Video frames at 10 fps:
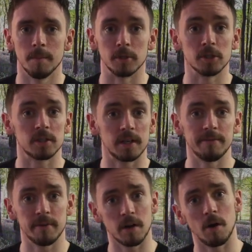But just
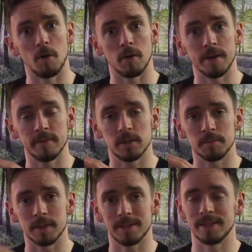give it a go. Give it
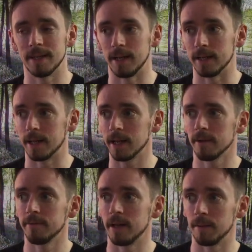something silly. Think
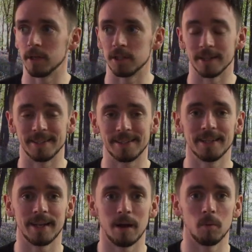of an image and
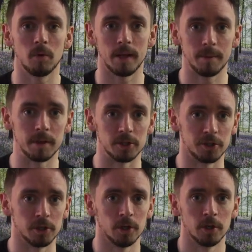stick to that one
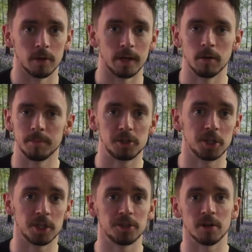image. Okay, don't be
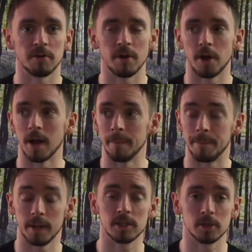changing around, and
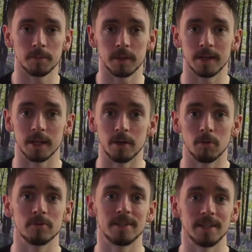pick something that you
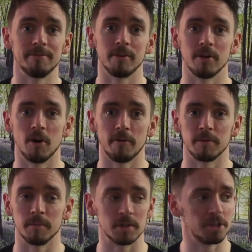don't see very
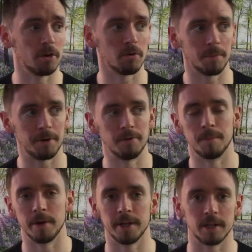often, because you don't want to be
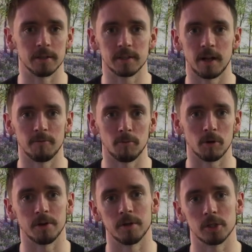reminding yourself
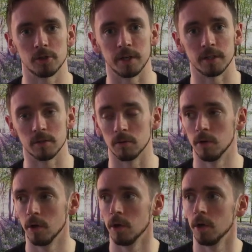walking down the street. So
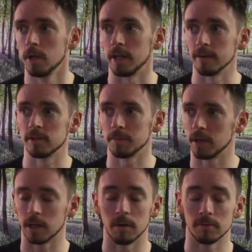think of something
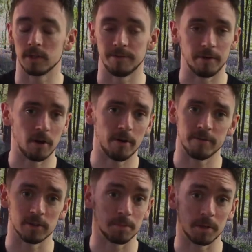that you don't see very
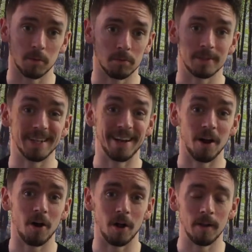often or something you won't see at
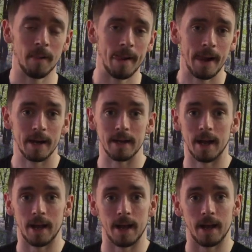all.
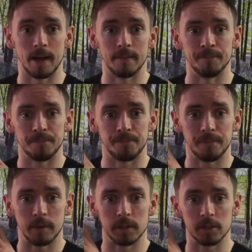And
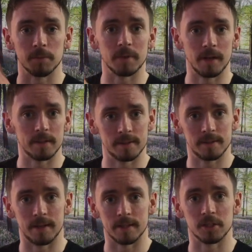just something that's
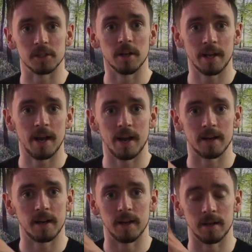just
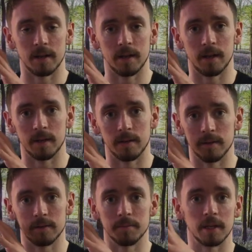lighthearted
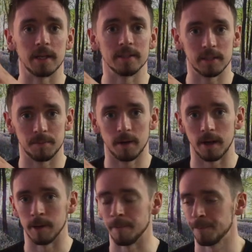and something that you can smile
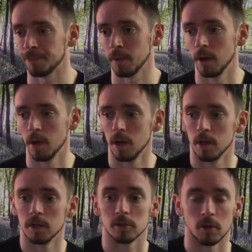at.
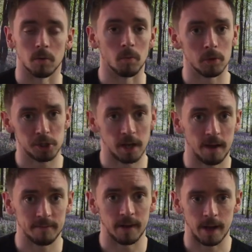So once you
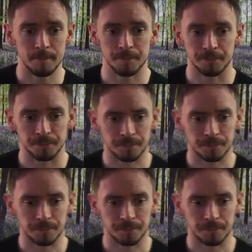have that,